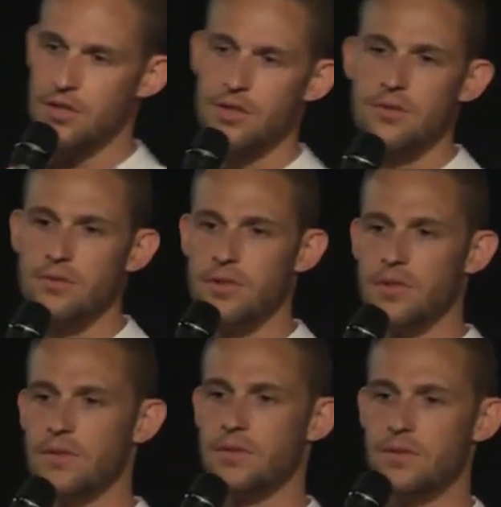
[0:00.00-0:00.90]
at you,
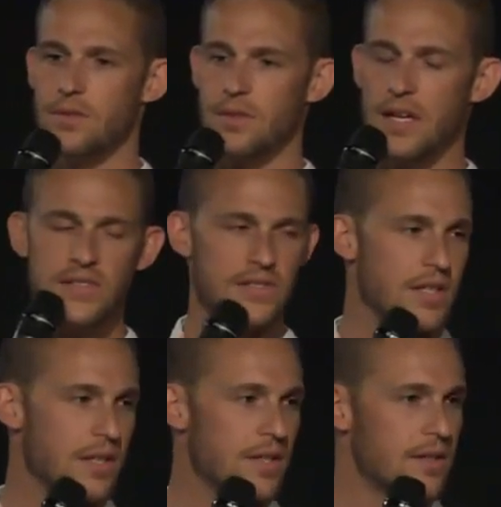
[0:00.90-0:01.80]
do do they
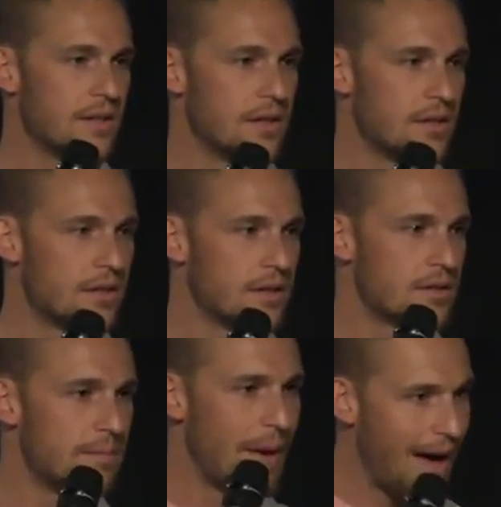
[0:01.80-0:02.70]
see
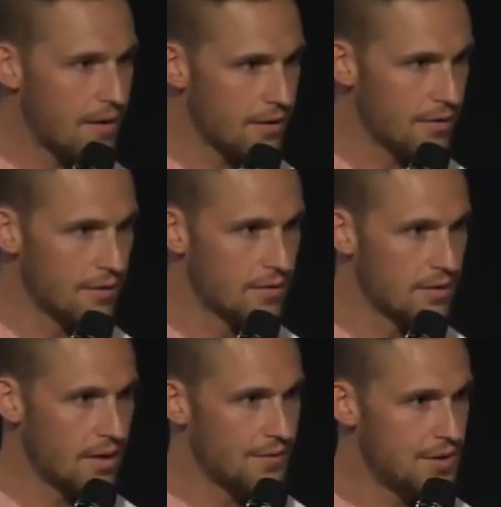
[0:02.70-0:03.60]
the pattern
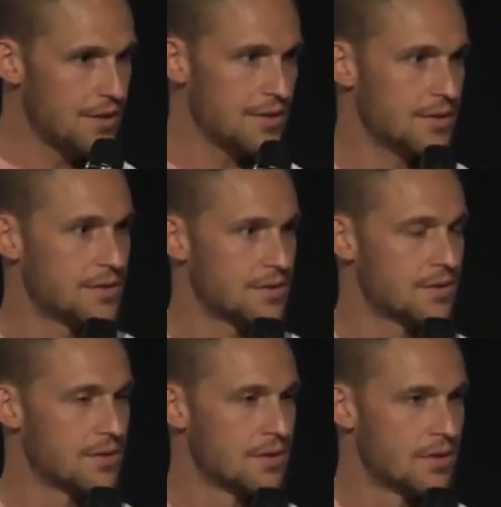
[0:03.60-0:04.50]
of Jesus?
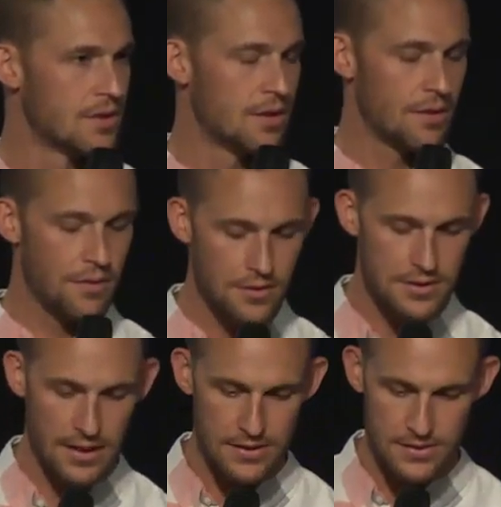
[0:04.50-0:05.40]
Third
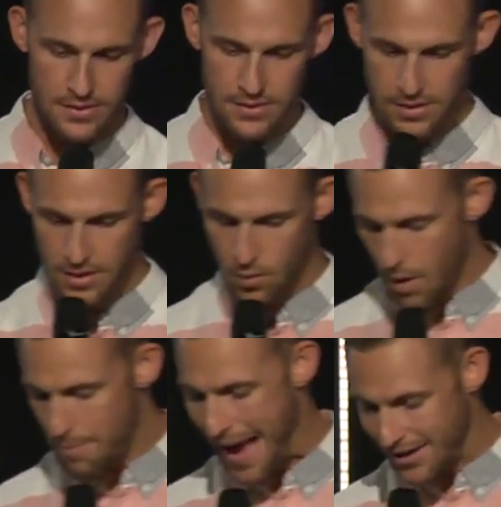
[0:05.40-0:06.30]
test
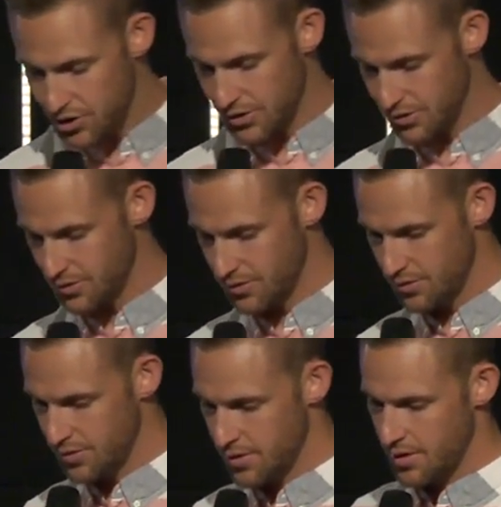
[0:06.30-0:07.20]
what passion
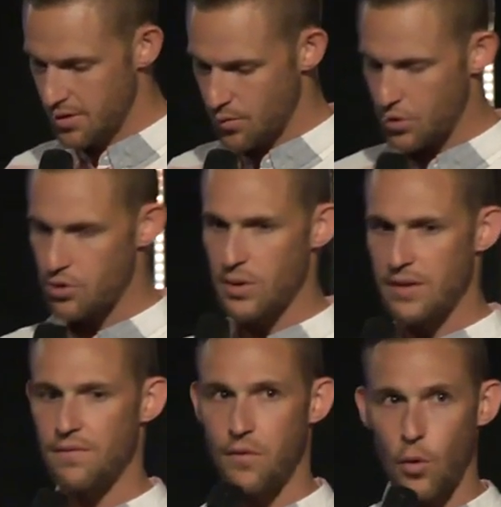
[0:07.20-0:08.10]
will you
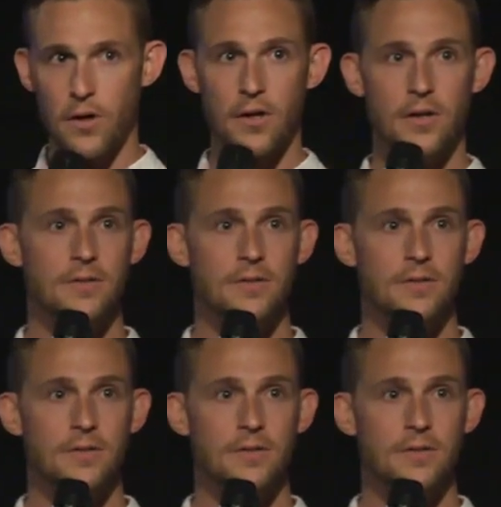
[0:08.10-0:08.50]
live for?